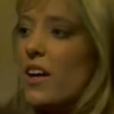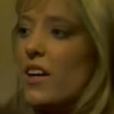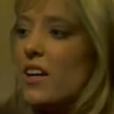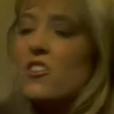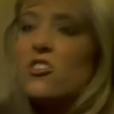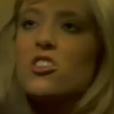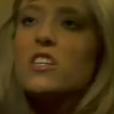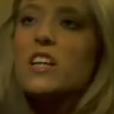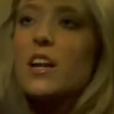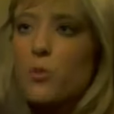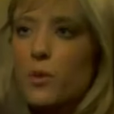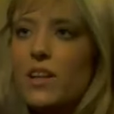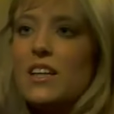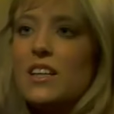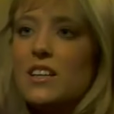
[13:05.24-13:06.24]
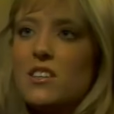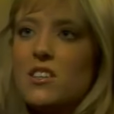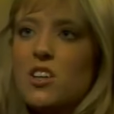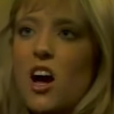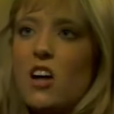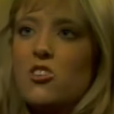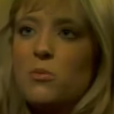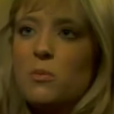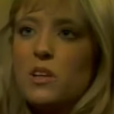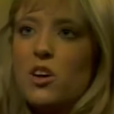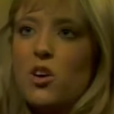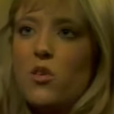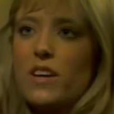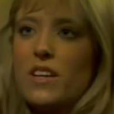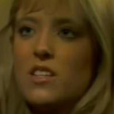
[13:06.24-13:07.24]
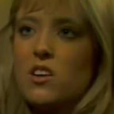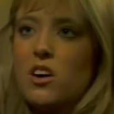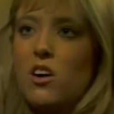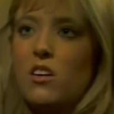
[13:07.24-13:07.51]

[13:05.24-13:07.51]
it, it's just that I really need to talk to him alone, that's